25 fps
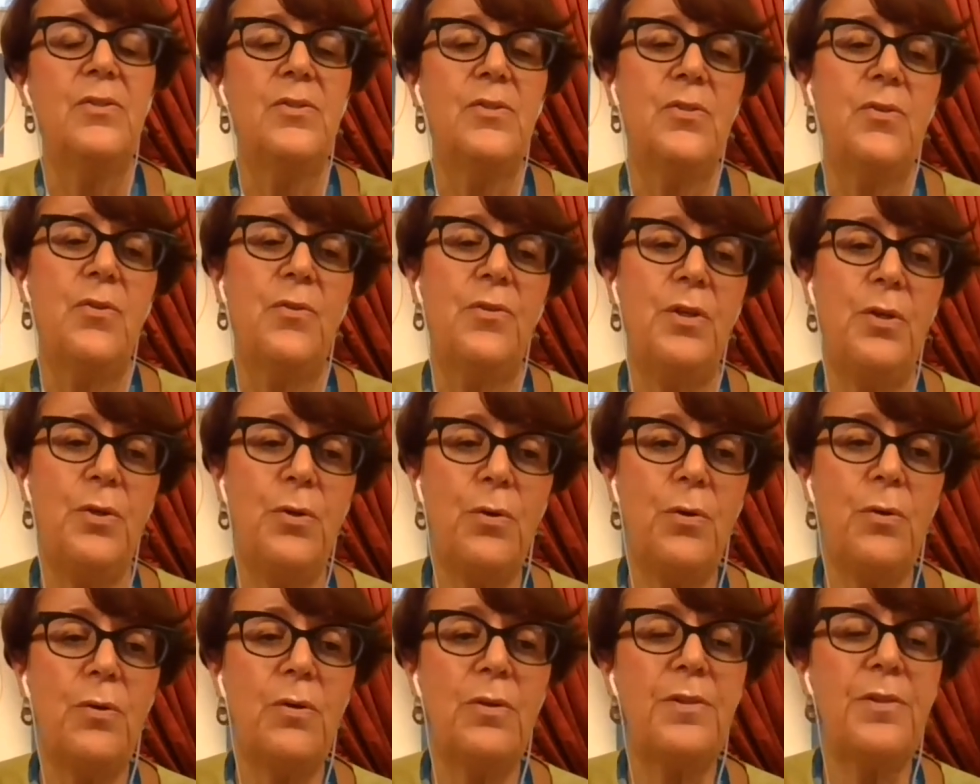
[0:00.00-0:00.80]
So the
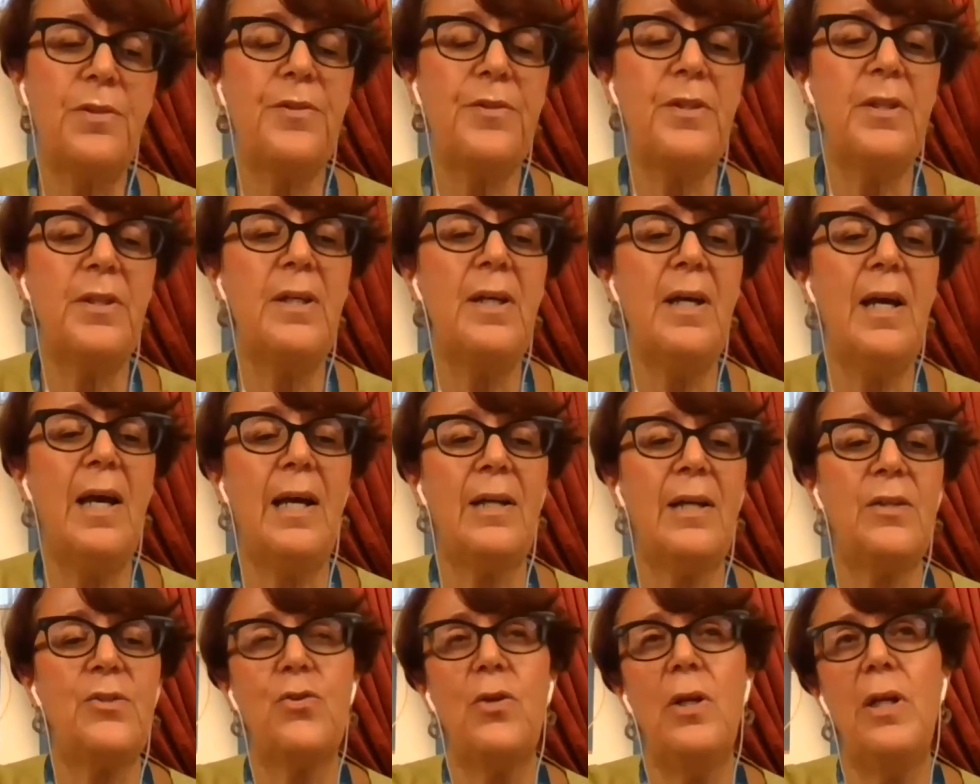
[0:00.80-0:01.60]
North
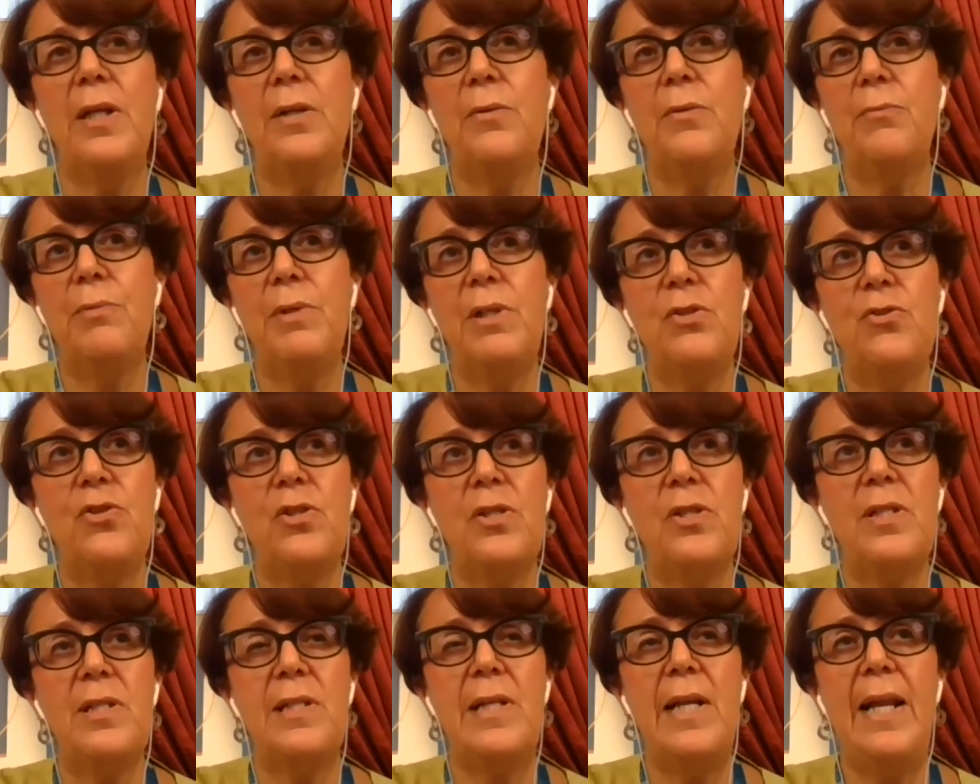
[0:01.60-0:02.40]
actually
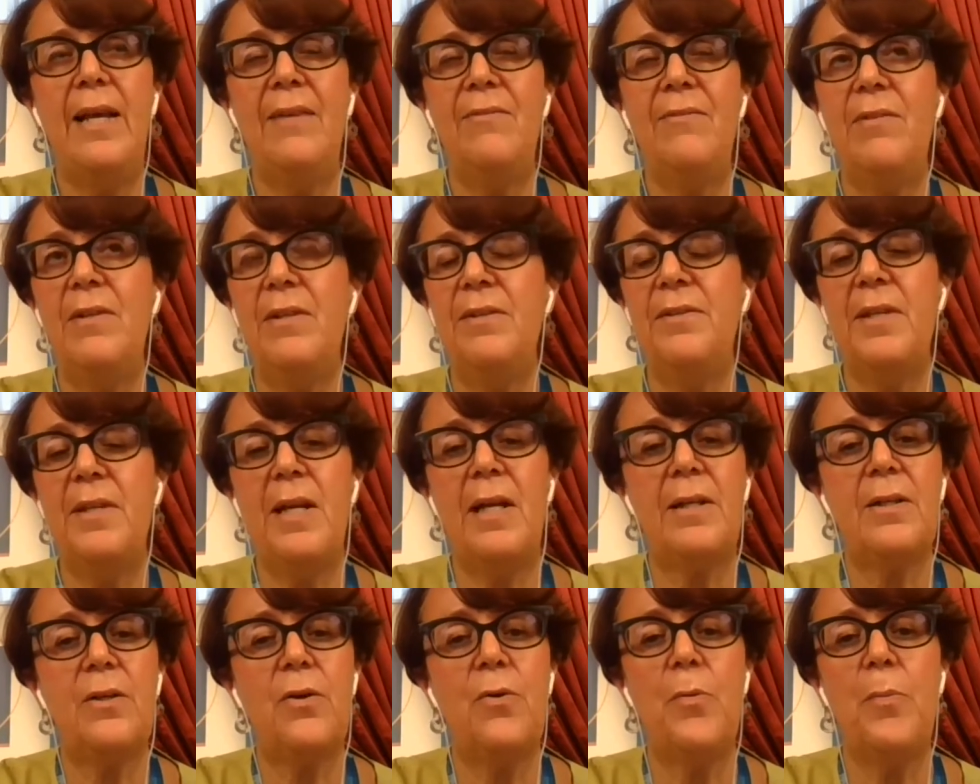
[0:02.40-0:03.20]
reaches levels that
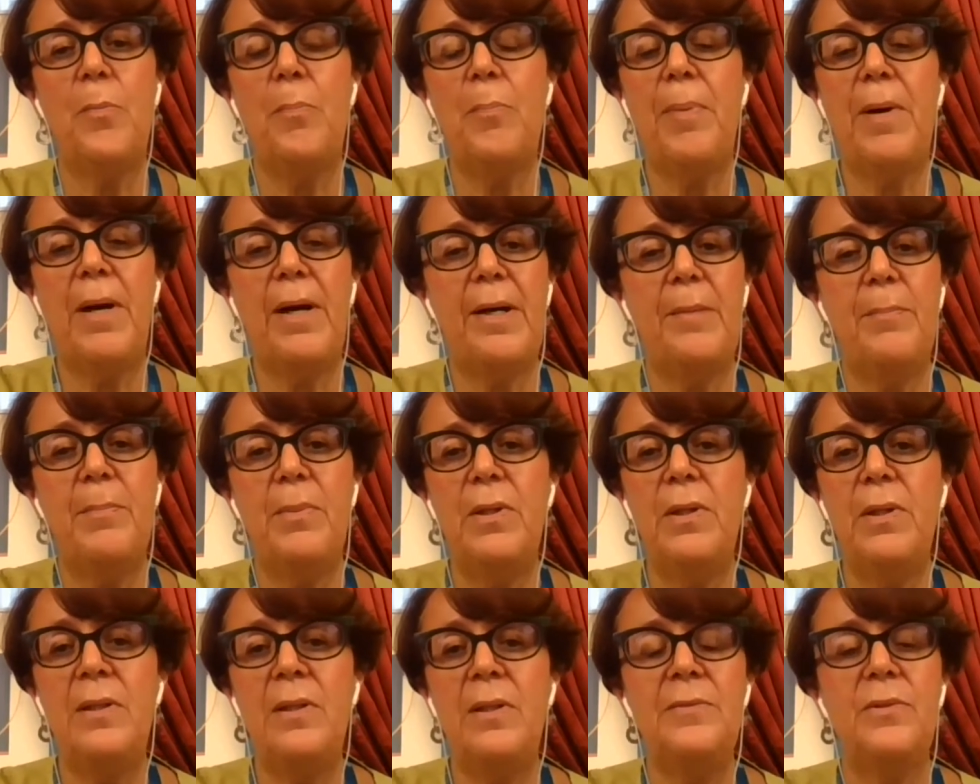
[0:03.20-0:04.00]
are
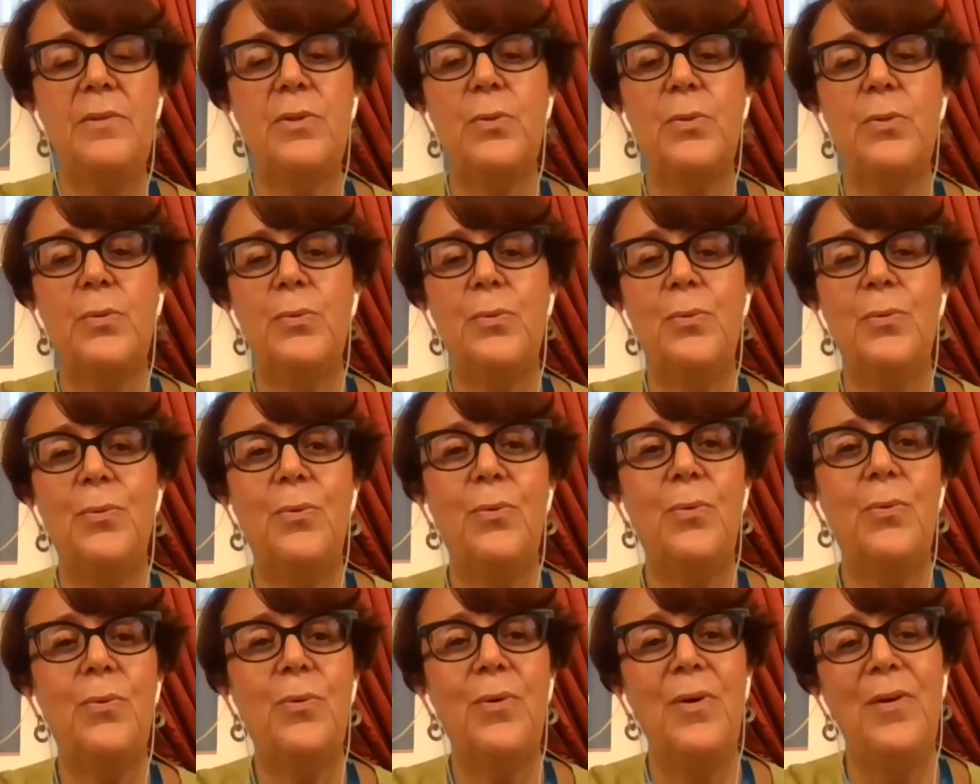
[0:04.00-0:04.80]
comparable
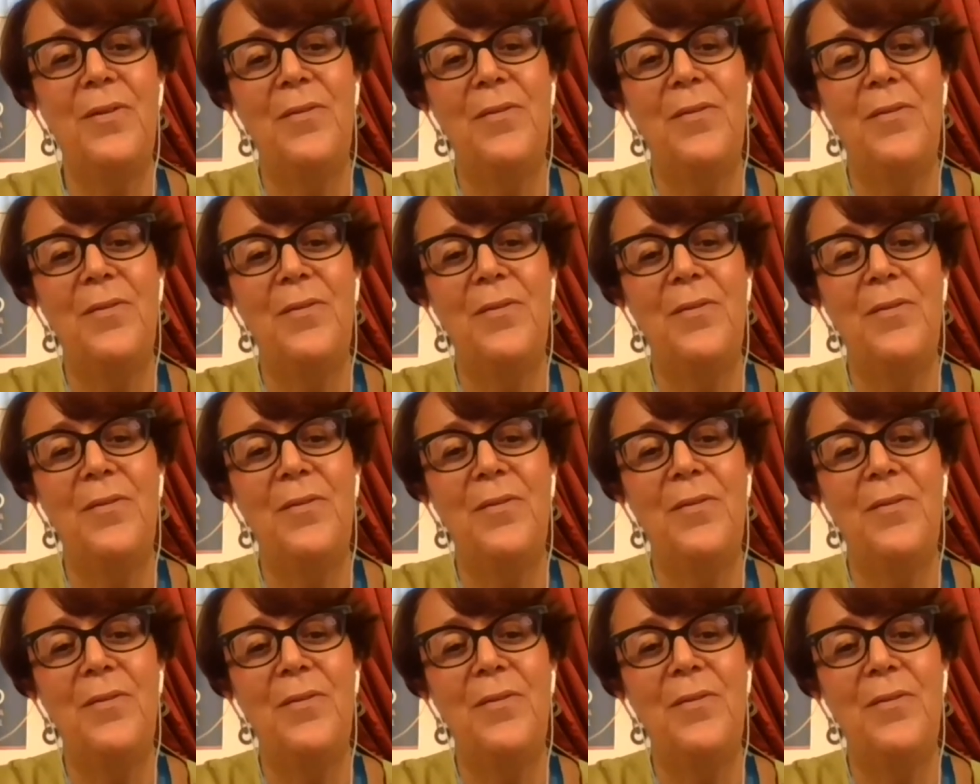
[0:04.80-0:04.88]
to